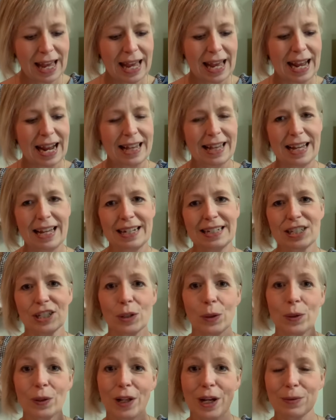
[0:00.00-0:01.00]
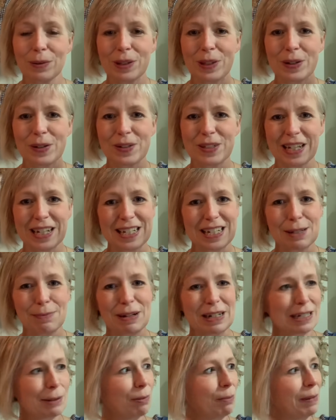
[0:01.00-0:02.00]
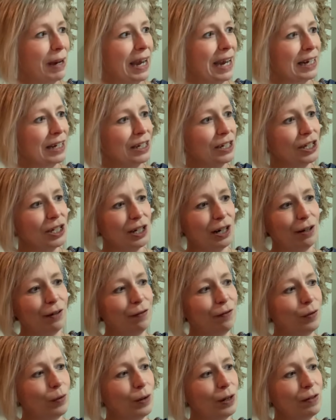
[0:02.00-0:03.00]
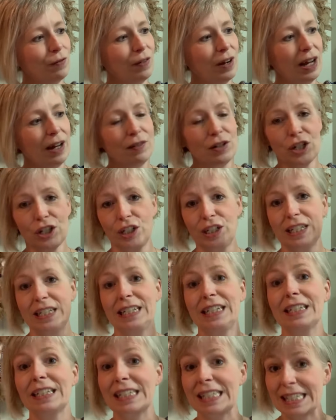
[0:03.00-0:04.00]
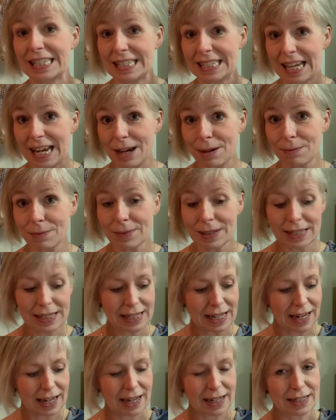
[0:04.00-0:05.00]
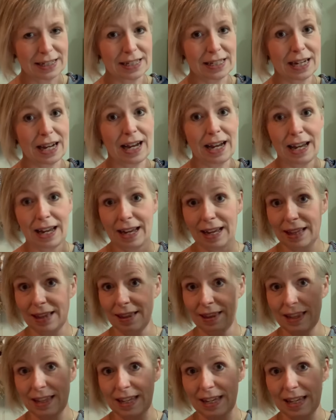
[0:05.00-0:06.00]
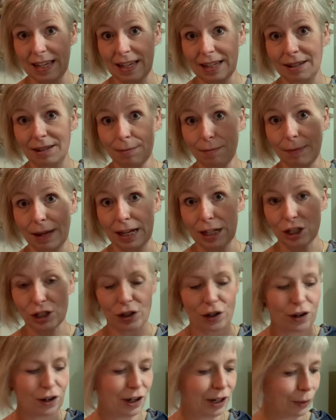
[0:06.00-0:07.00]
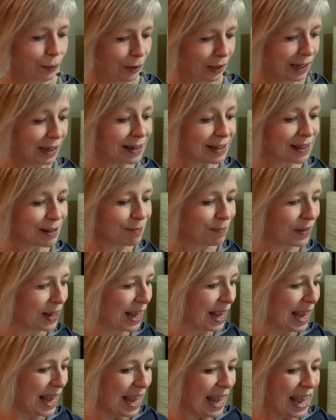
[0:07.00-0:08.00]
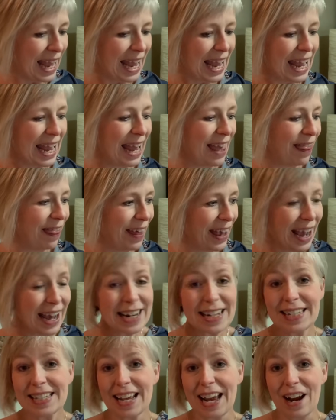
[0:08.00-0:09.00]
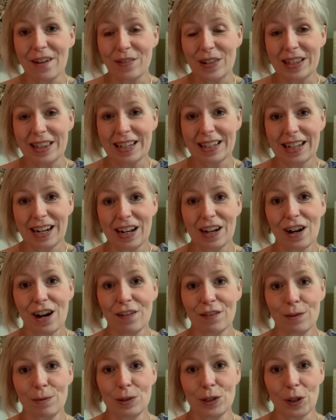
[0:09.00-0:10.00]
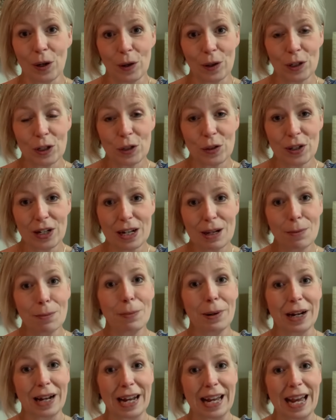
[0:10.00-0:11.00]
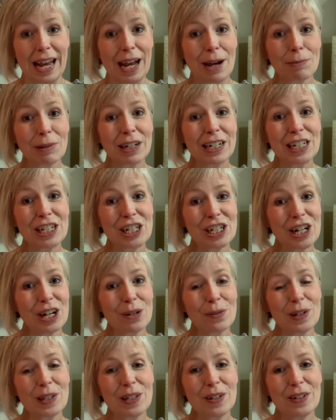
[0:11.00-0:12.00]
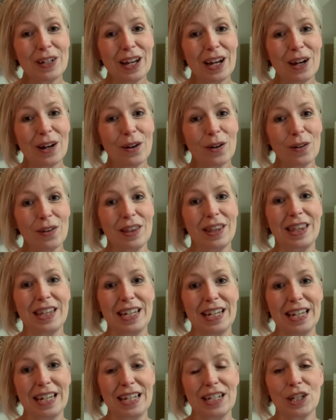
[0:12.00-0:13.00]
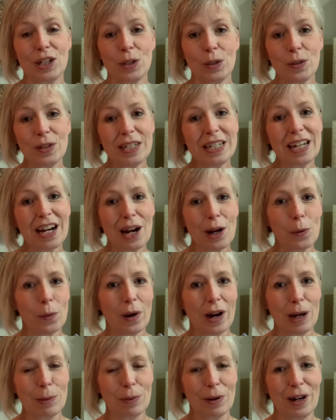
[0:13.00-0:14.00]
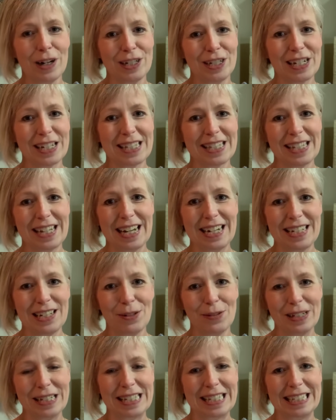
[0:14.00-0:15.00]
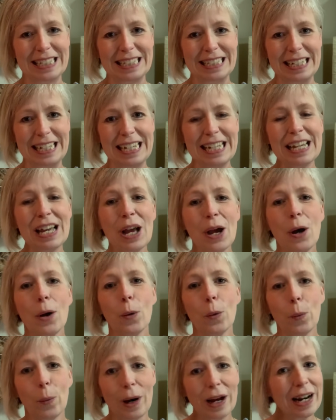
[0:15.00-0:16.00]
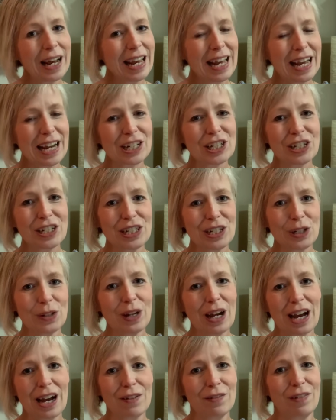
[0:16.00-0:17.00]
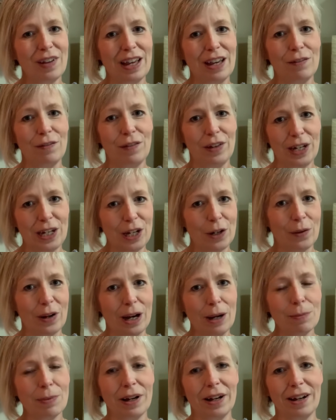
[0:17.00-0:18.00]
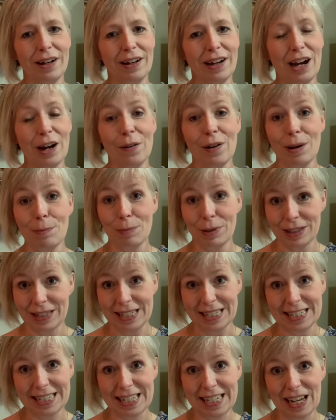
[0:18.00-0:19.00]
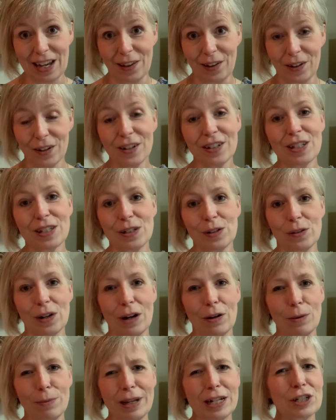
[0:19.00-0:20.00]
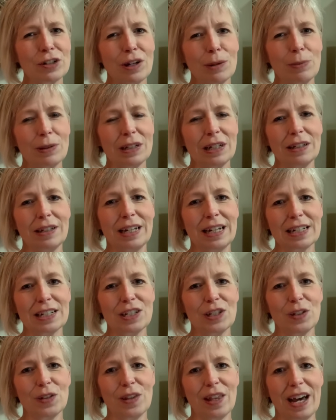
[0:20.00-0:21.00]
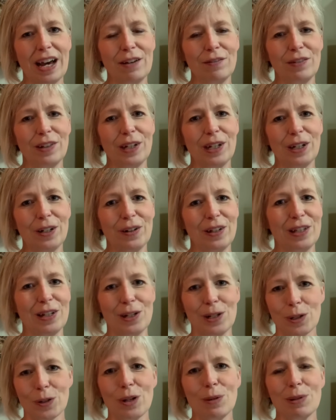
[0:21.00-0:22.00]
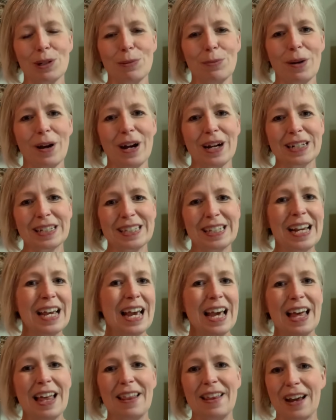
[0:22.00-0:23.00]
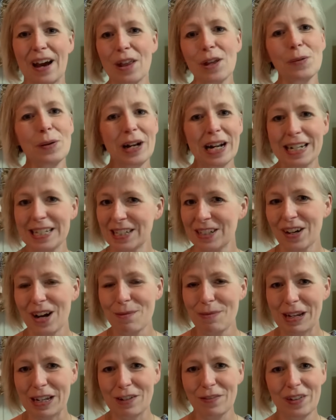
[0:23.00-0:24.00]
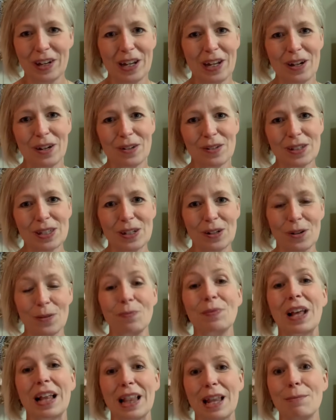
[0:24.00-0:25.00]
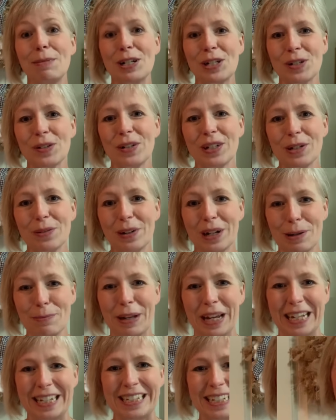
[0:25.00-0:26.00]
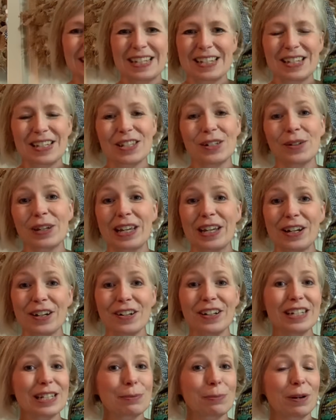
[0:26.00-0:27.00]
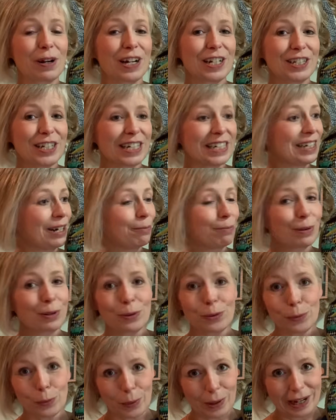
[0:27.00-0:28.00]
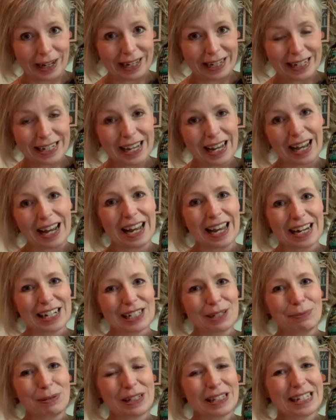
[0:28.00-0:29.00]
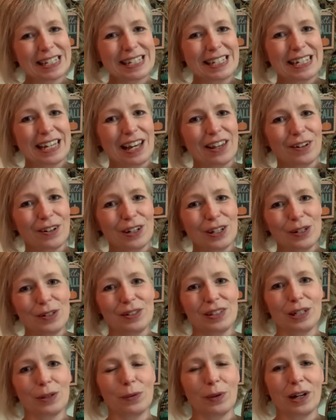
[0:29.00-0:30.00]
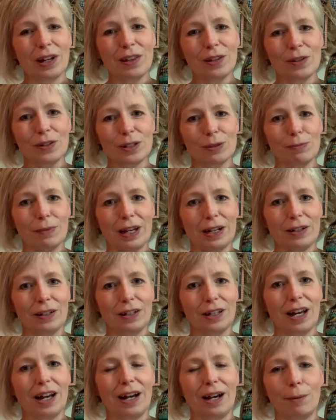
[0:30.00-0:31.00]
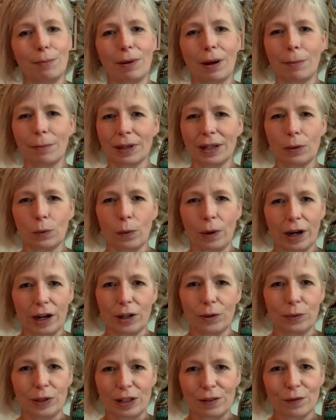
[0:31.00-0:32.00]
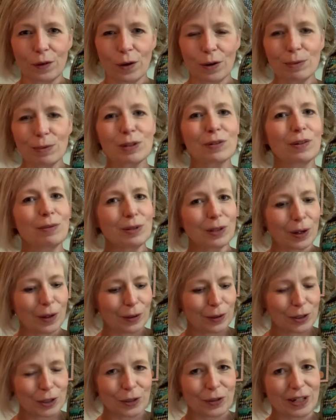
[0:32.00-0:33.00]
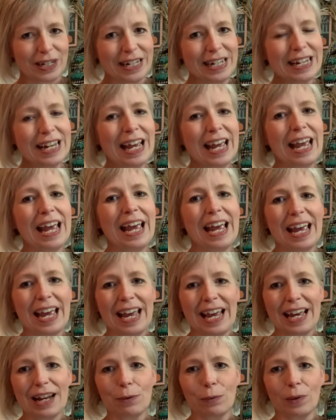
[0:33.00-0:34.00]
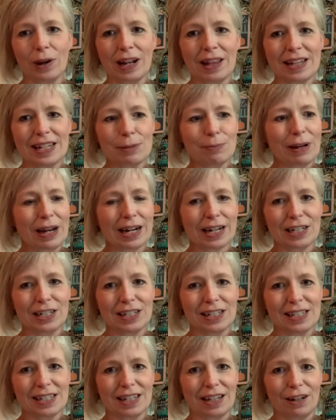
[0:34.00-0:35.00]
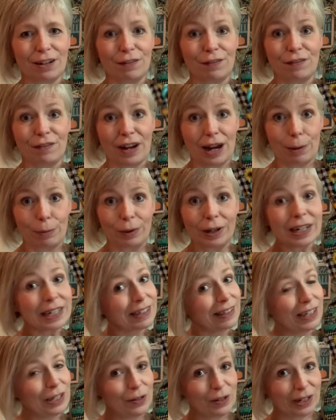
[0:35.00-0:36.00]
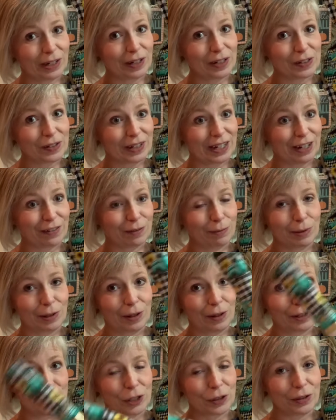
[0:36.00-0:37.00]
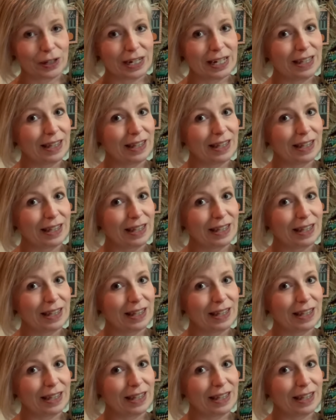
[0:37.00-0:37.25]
And then to go along with those, I just picked up a package of 45 chenille stems uh, to tie the mesh on with. And that is everything that I got from Dollar Tree, but I am gonna share with you now the two DIY projects that I did recently. One, I actually do have a video up uh, how I put this together, so I will make sure I put the link to that video in the description box. The other one, I did not make a video, so let me show you what I made. So here is project number one. I actually put this together using one of those metal uh, pumpkin wired wreath forms from Dollar Tree and one of these packages of fabric that you can also get from Dollar Tree.